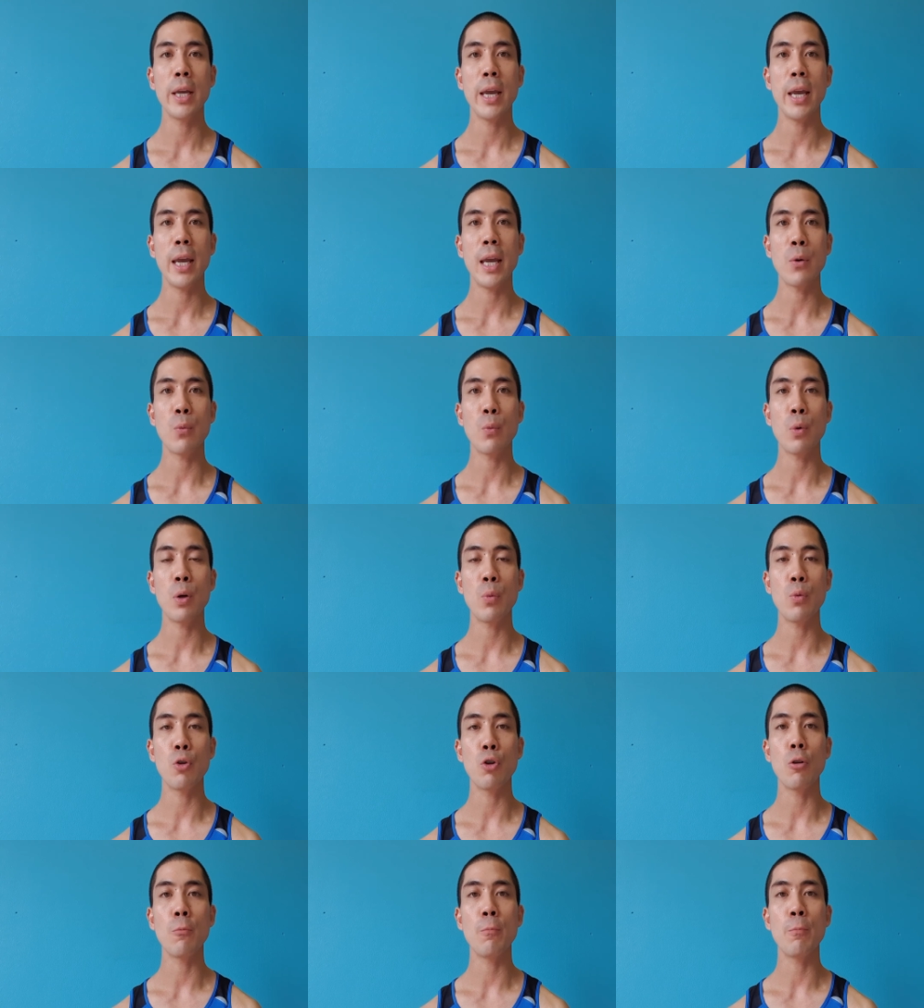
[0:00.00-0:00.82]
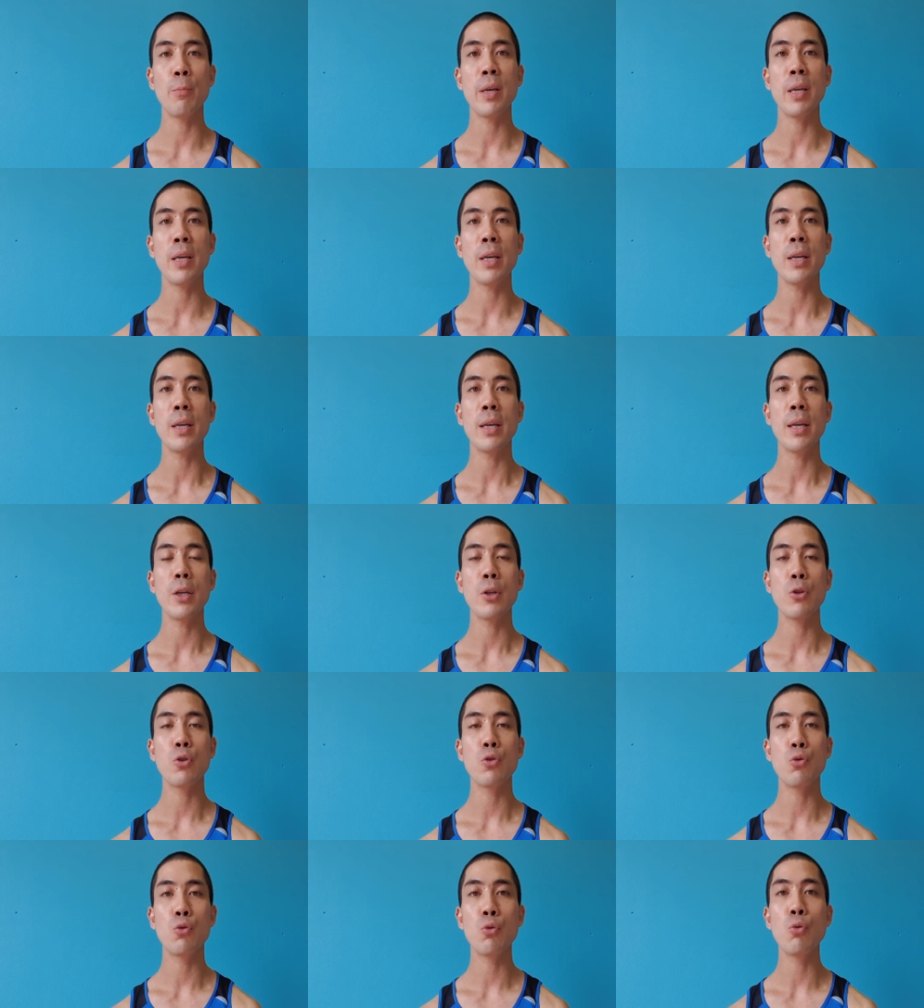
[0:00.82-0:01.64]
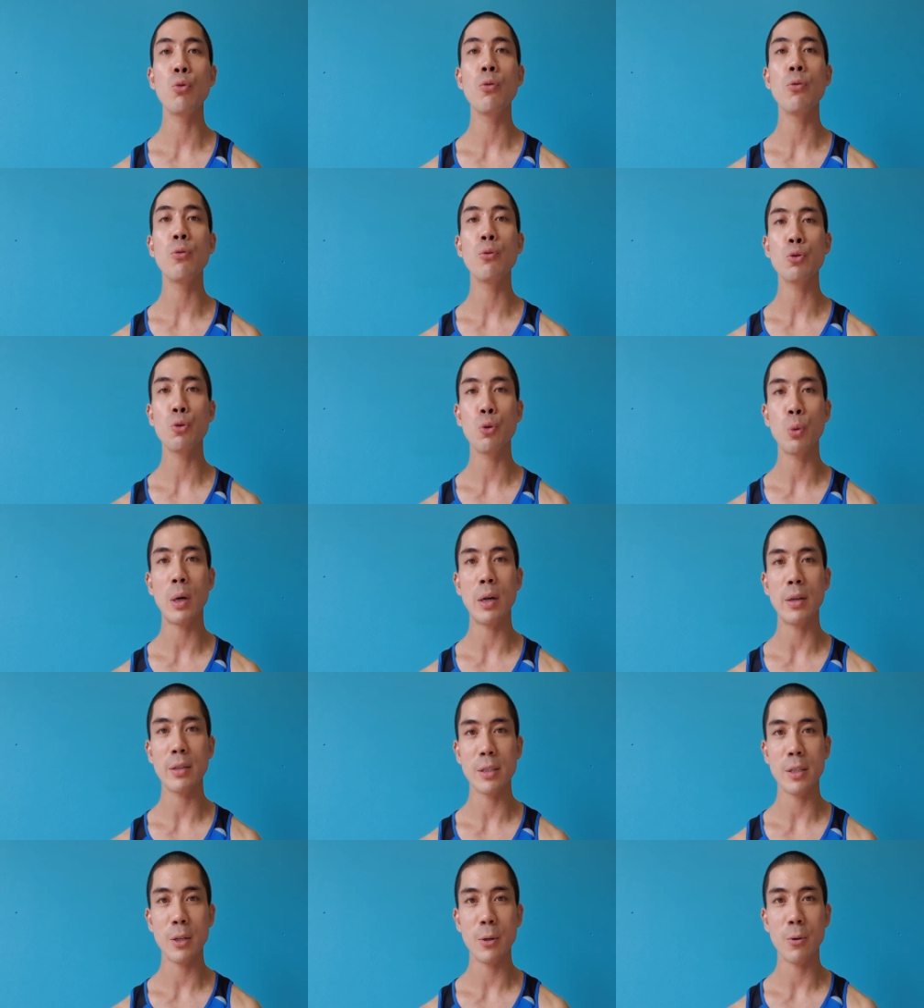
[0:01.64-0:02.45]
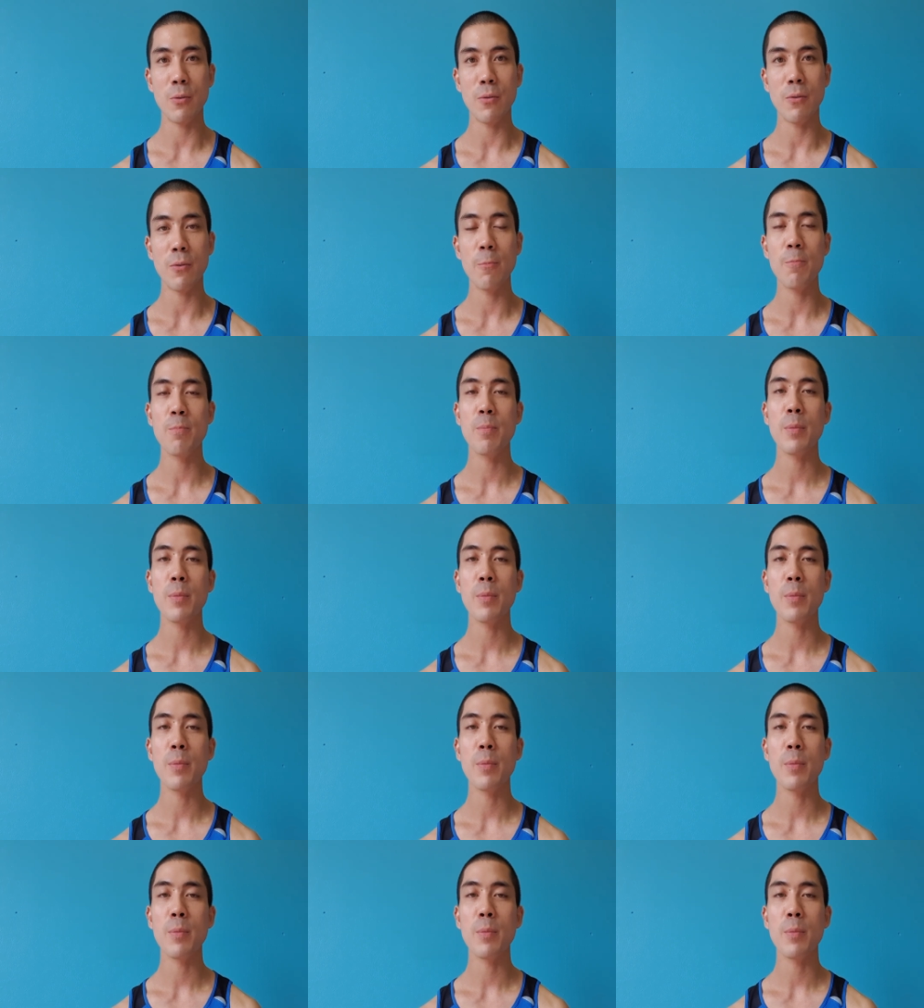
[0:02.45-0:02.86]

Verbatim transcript: and we will not be true to ourselves.